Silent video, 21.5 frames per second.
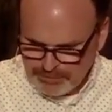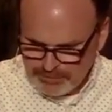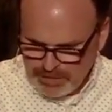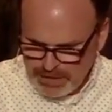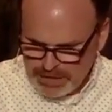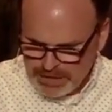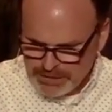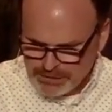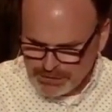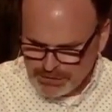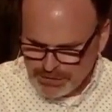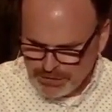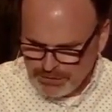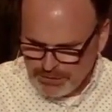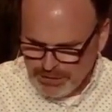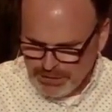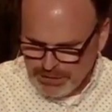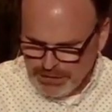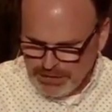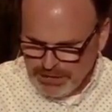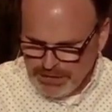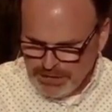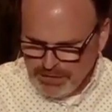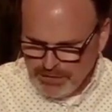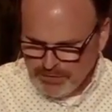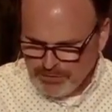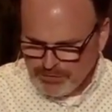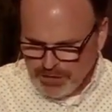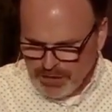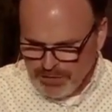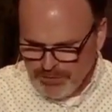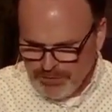And so
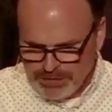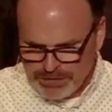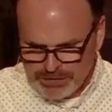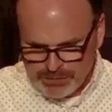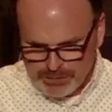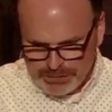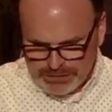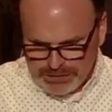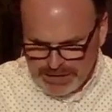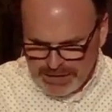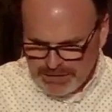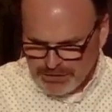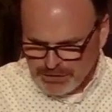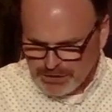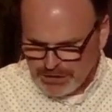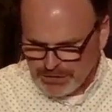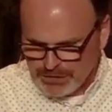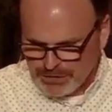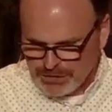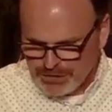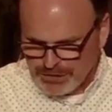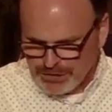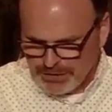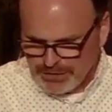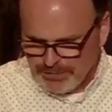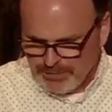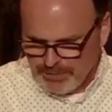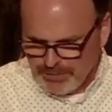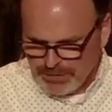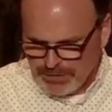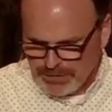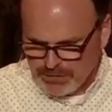from this relationship
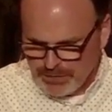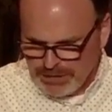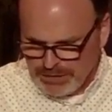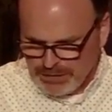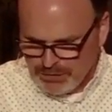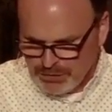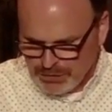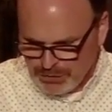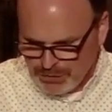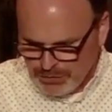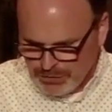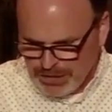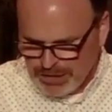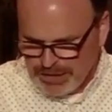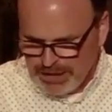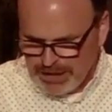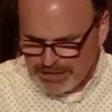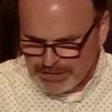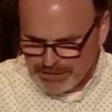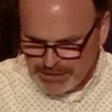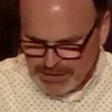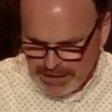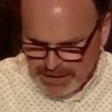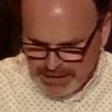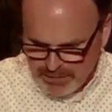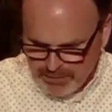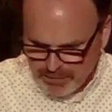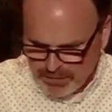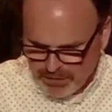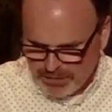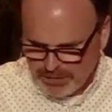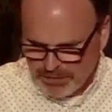between Judah and
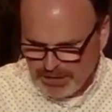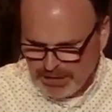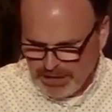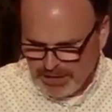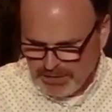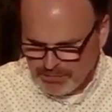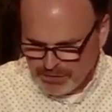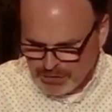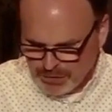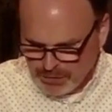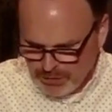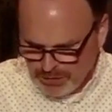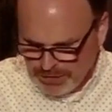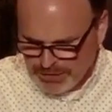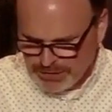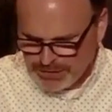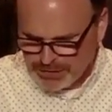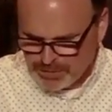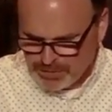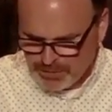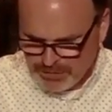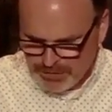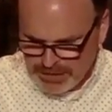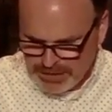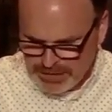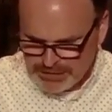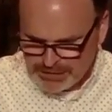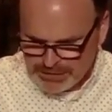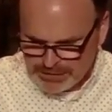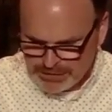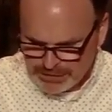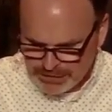Tamar came twins,
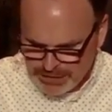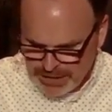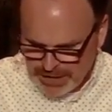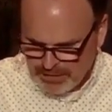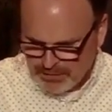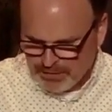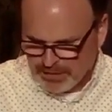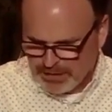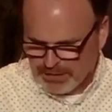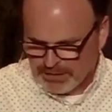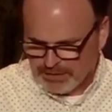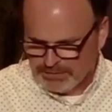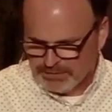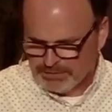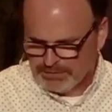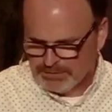Pharez and Zarah.